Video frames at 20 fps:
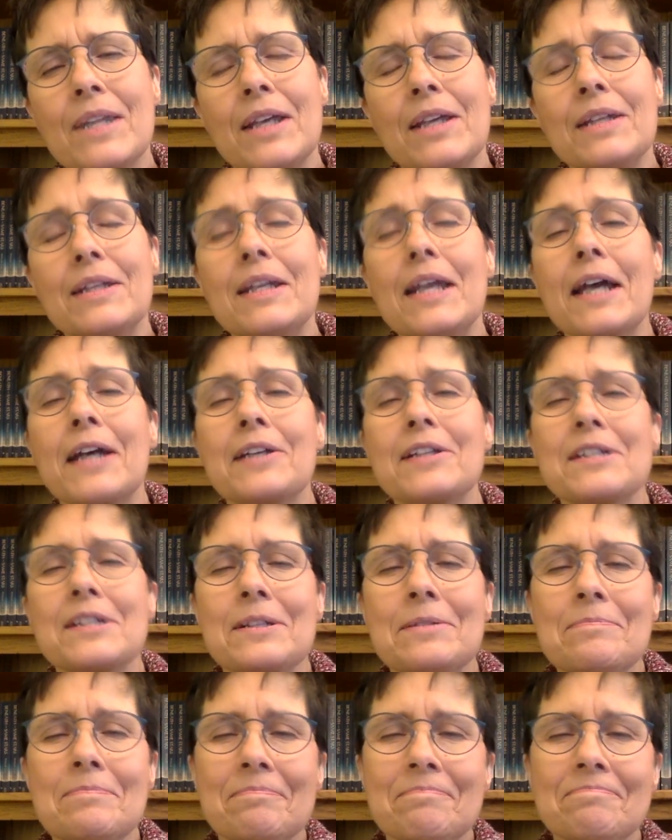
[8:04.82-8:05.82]
Next,
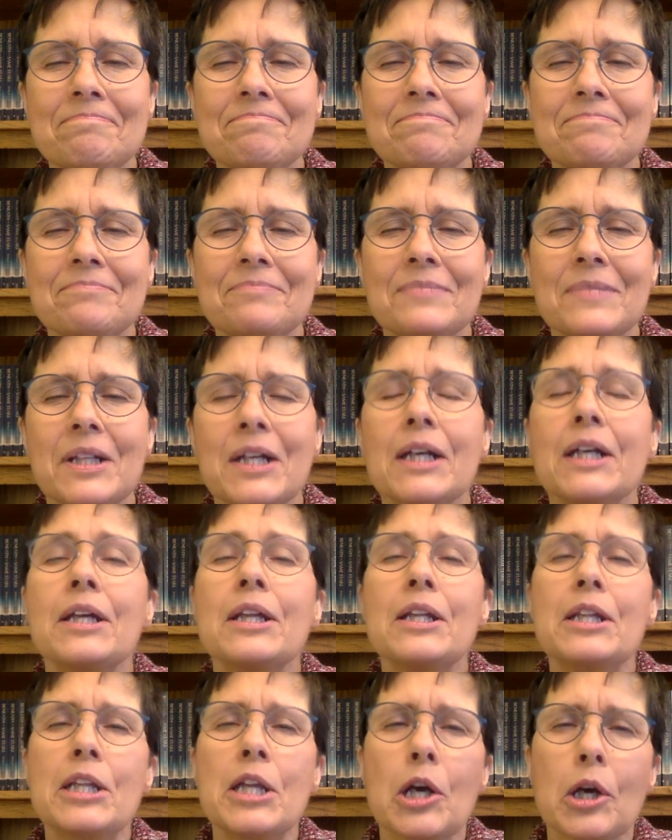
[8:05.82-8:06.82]

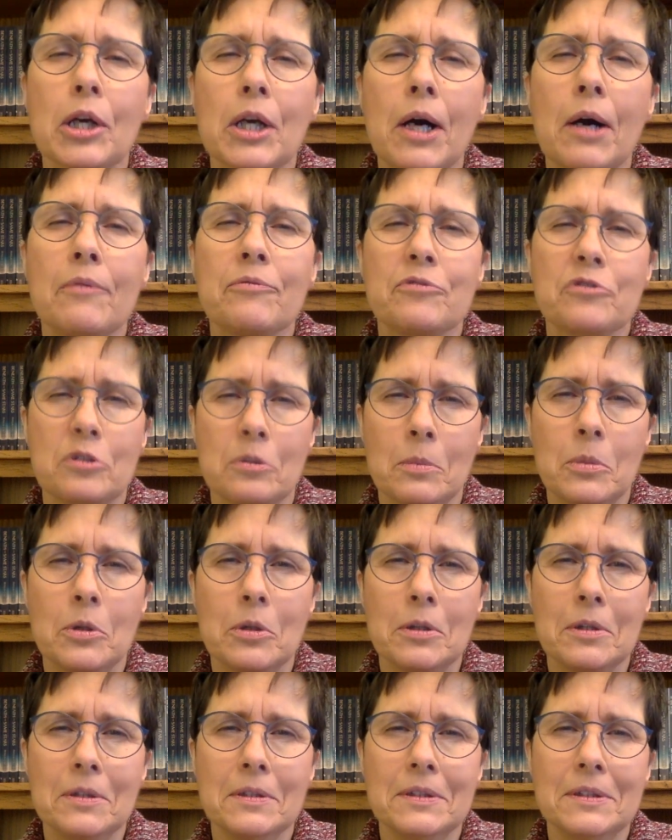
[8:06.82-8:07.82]
they're comfortable
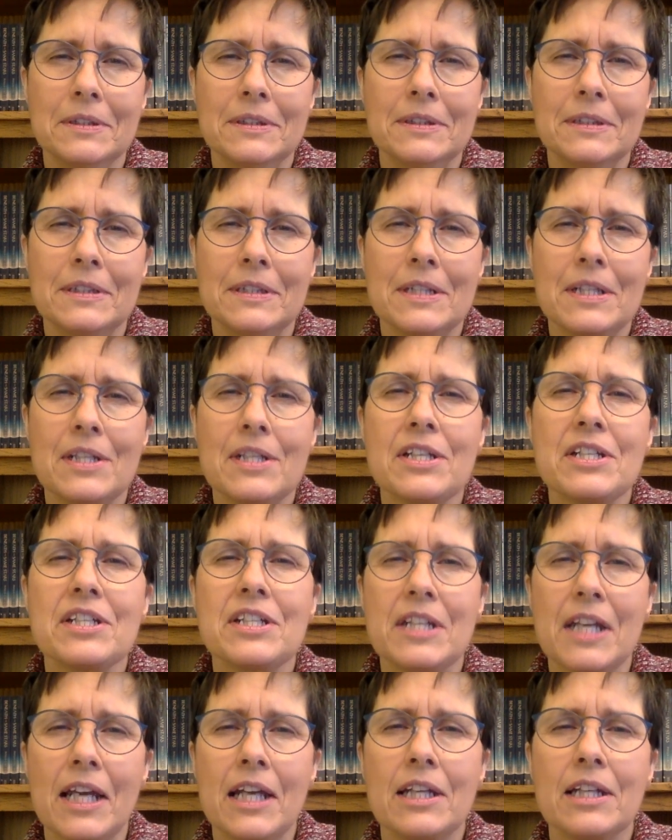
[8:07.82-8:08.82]

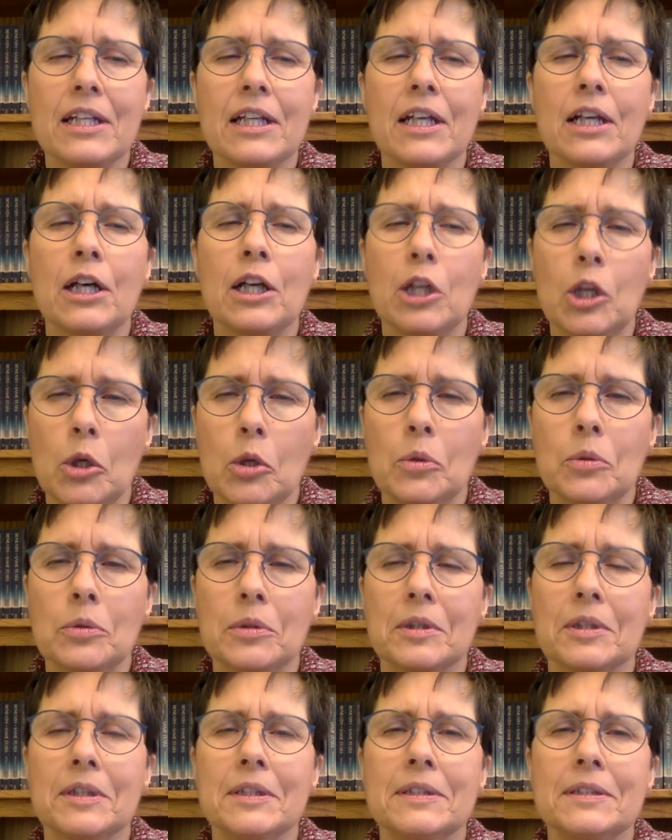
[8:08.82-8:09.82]
standing alone
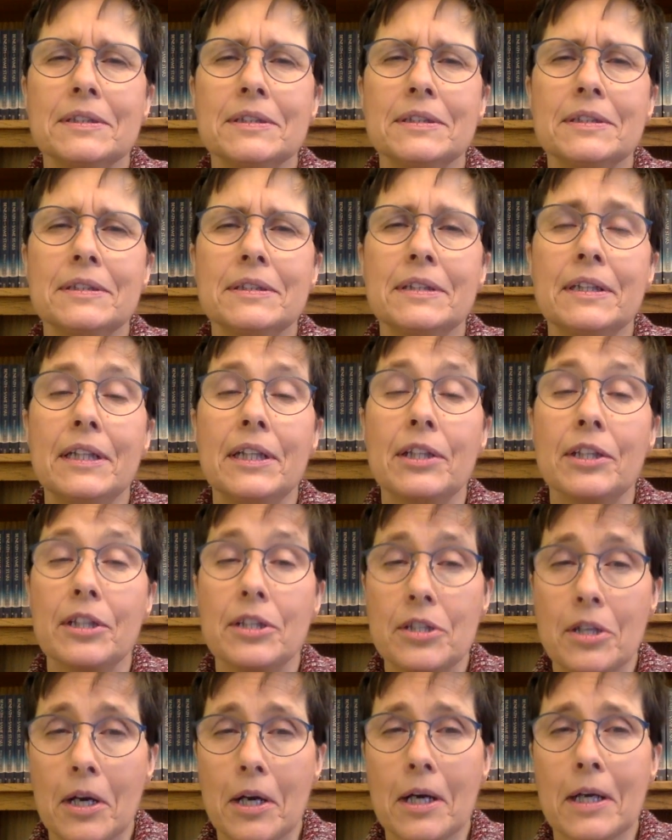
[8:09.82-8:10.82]
in the
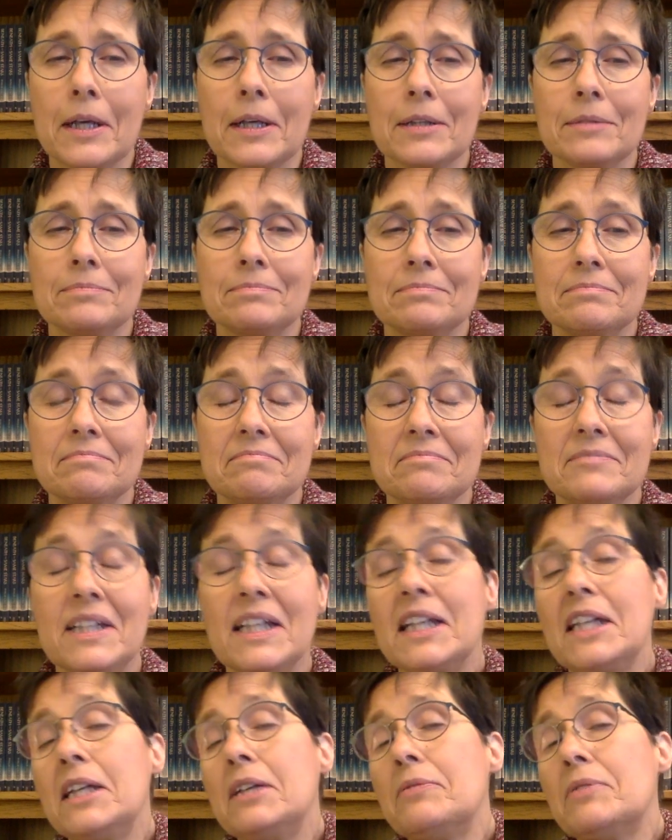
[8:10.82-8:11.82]
dark. They
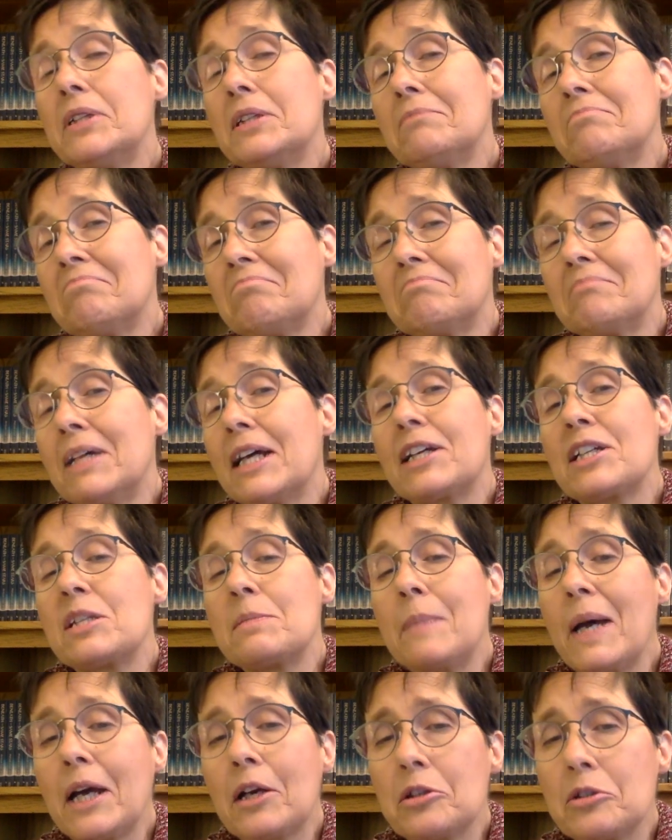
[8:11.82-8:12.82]
even
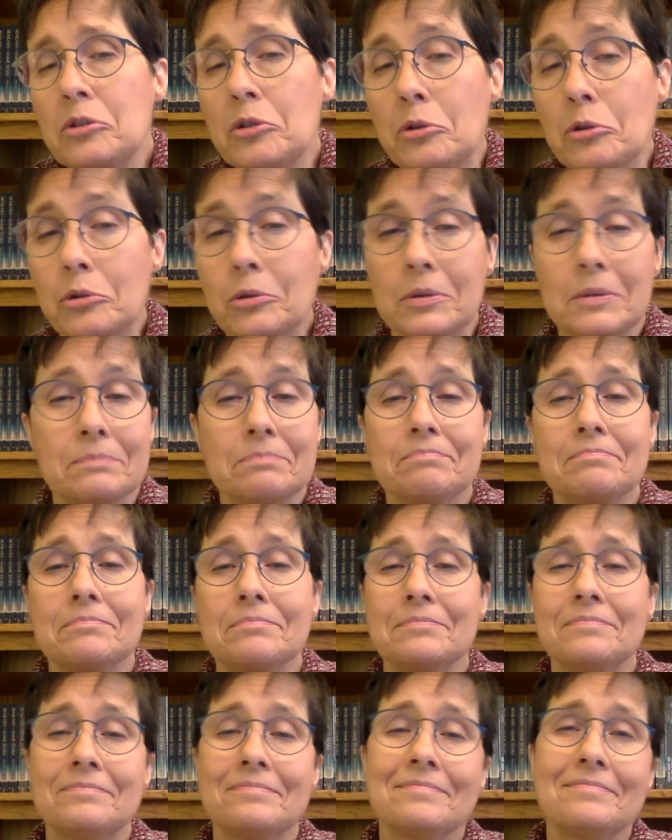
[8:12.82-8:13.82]
expect to
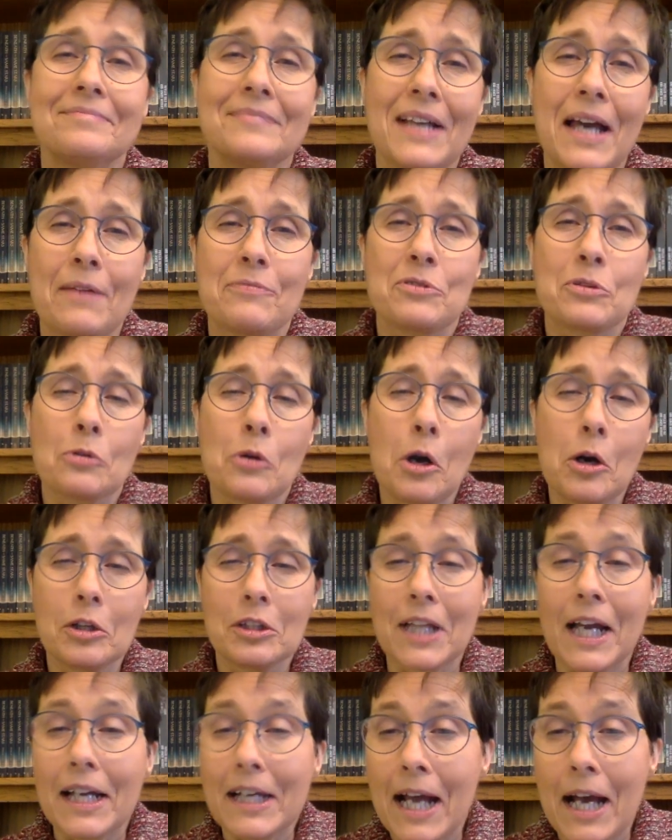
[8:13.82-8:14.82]
after all,
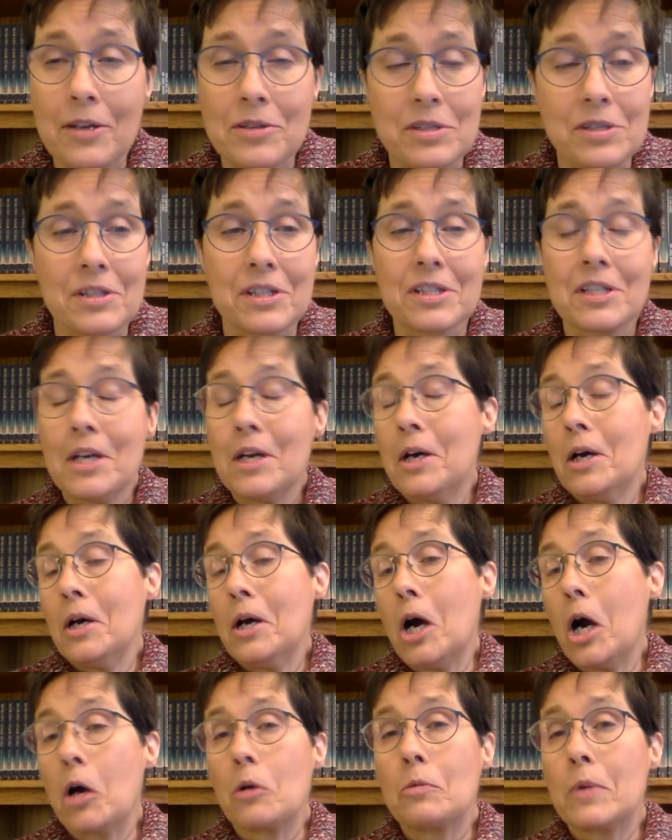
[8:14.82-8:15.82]
lighthouses
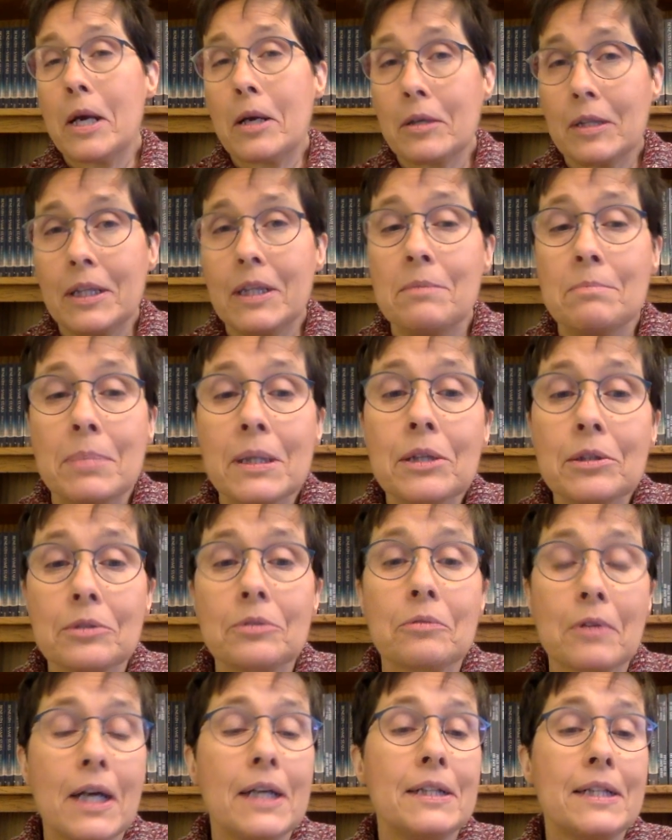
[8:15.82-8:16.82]
are rarely built
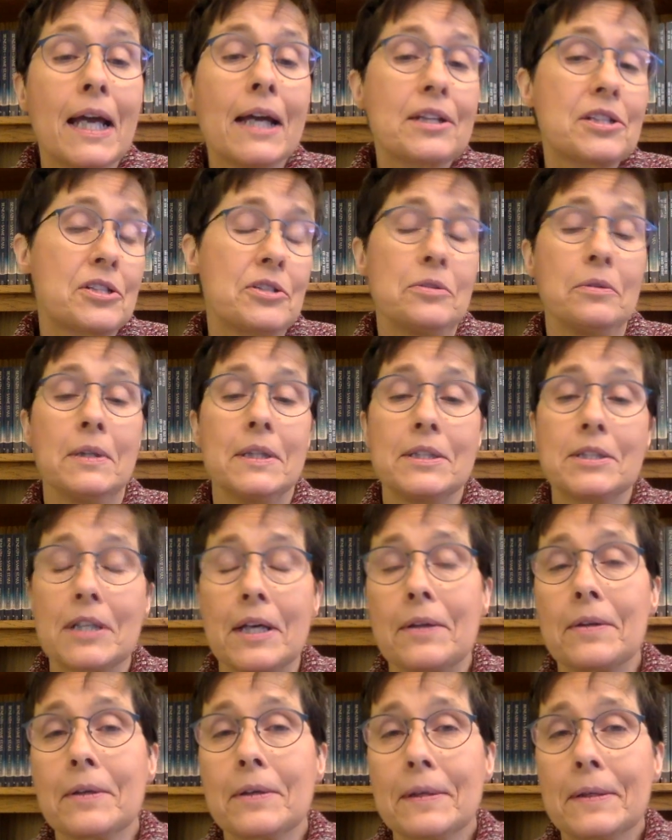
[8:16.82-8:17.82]
right next to each
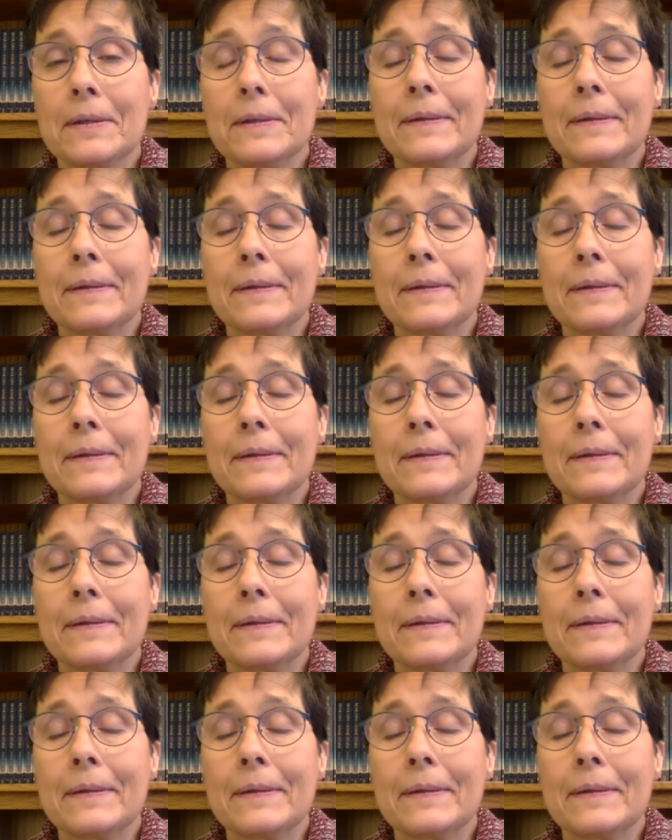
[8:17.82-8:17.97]
other.